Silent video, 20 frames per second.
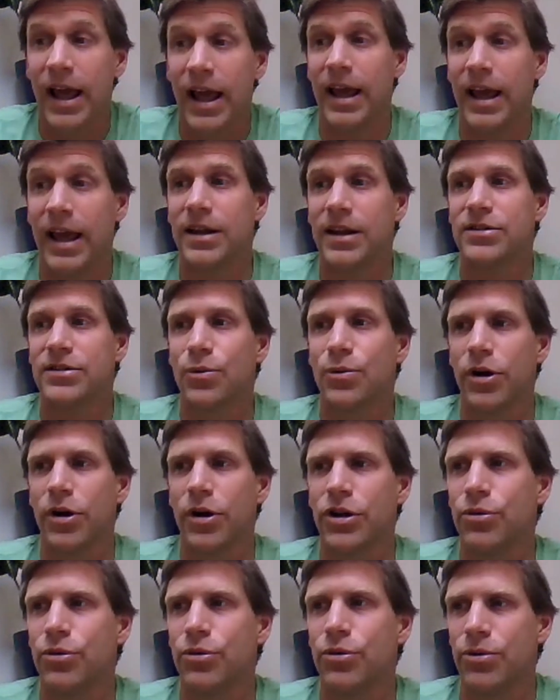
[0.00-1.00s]
And where
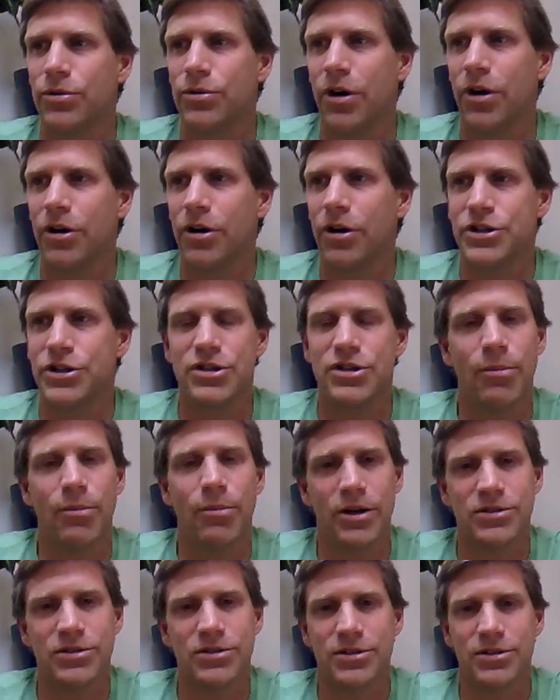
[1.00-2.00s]
you are just
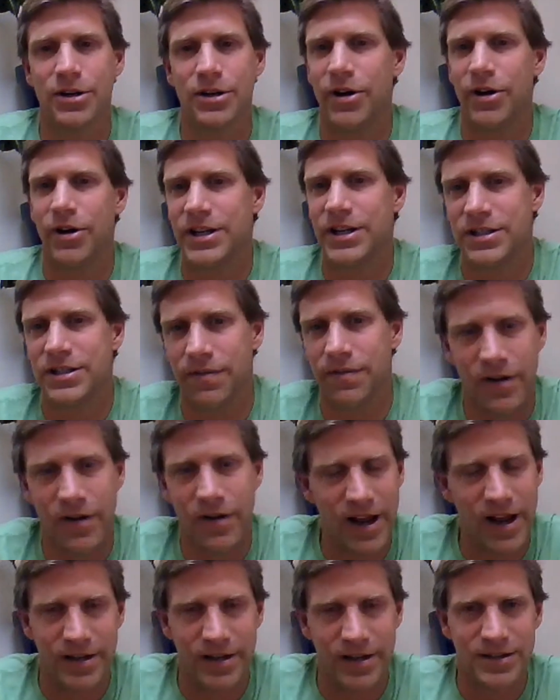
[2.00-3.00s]
amongst the greatest of
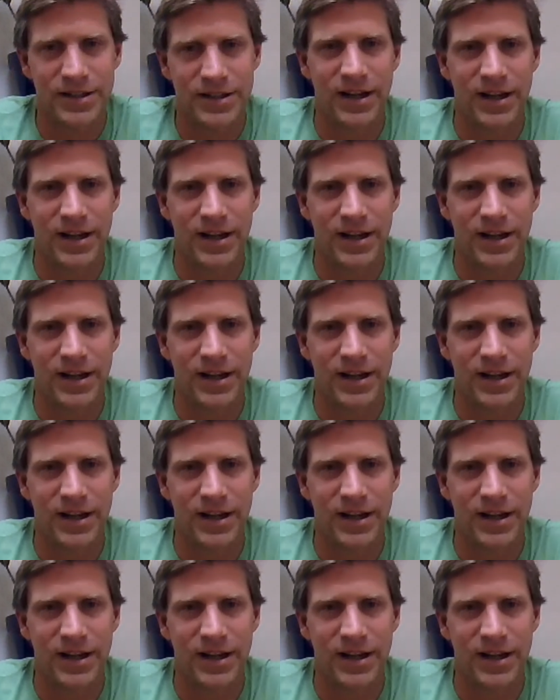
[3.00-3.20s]
friends.